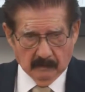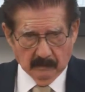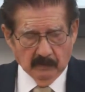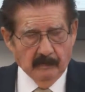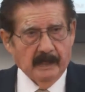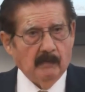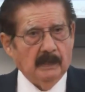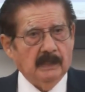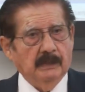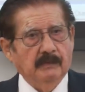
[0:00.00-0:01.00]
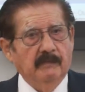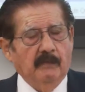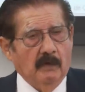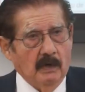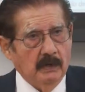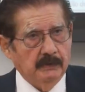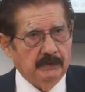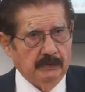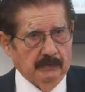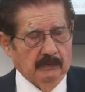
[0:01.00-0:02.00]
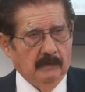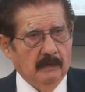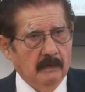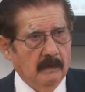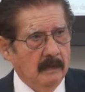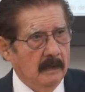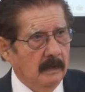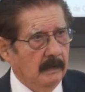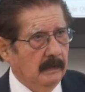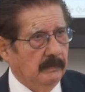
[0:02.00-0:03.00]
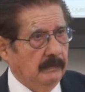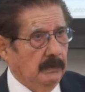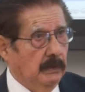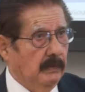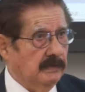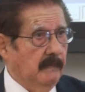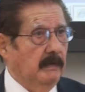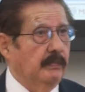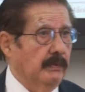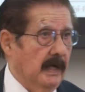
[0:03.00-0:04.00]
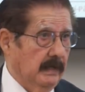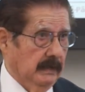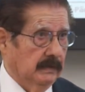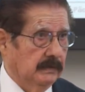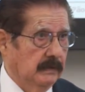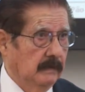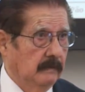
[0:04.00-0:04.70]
No matter what country we've gone to, U.S.-made products